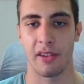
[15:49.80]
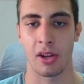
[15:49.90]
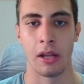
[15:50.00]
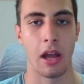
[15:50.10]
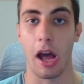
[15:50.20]
they're
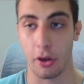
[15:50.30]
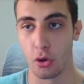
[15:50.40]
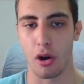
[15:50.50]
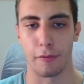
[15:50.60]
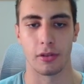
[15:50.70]
giving a
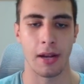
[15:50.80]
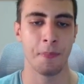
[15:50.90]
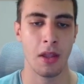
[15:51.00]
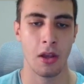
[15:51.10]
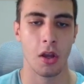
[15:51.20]
huge offer,
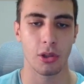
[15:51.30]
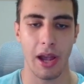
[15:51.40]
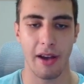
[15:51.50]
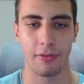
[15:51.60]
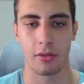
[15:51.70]
right?
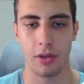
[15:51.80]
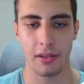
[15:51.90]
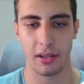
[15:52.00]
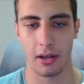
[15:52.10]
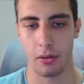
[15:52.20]
So we have
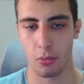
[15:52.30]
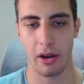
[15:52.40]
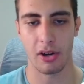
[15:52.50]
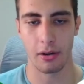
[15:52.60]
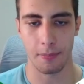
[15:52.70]
Grüns,
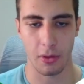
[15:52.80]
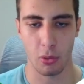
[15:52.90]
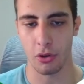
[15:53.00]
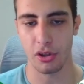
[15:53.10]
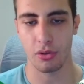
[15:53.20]
whenever
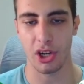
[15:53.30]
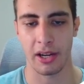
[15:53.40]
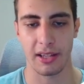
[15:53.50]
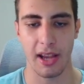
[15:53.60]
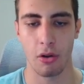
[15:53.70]
we notice you're
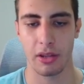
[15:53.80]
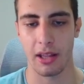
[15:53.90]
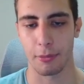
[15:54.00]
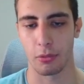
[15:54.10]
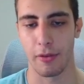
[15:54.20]
checking us out,
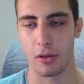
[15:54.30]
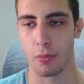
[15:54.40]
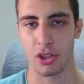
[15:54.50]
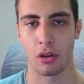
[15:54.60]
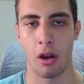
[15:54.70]
get up to
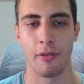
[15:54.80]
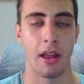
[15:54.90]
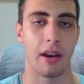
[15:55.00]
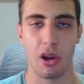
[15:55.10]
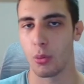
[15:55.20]
52% off.
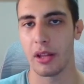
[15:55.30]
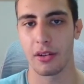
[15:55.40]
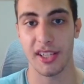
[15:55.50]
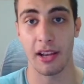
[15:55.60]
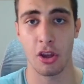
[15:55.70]
Now, the way
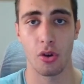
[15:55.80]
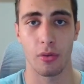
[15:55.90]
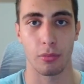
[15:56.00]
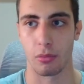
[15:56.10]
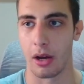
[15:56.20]
they're selling
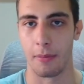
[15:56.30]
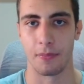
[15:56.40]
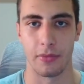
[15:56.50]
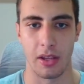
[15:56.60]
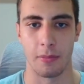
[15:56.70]
you
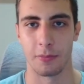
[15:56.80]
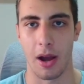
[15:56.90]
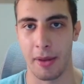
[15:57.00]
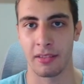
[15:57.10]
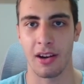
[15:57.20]
the
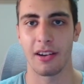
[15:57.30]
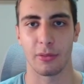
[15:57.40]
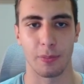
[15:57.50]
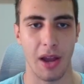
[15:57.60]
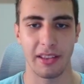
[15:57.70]
abandoned
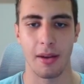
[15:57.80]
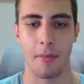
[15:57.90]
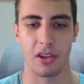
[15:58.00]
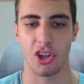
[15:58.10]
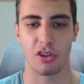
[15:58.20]
cart
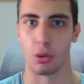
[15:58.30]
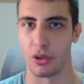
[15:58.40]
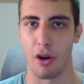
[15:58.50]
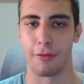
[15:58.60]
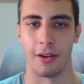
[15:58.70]
item is just
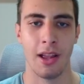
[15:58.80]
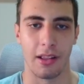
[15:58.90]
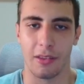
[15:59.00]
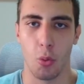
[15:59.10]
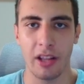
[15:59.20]
through the offer.
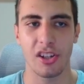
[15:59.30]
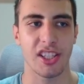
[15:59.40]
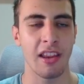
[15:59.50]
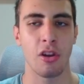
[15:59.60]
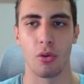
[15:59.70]
The way
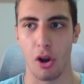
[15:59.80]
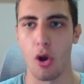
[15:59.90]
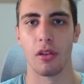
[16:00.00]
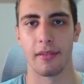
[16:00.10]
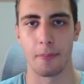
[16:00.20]
they're selling you the
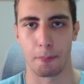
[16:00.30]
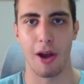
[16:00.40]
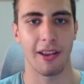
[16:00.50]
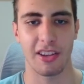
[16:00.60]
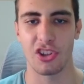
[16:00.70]
whole
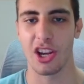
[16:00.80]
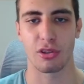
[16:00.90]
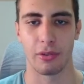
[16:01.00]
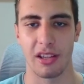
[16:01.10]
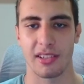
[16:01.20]
product is
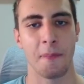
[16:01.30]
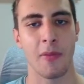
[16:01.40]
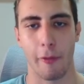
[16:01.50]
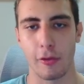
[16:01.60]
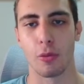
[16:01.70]
just through this
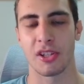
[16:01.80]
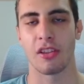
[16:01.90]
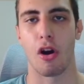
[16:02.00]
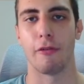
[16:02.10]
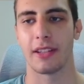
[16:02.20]

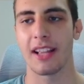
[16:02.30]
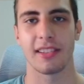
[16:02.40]
52% offer.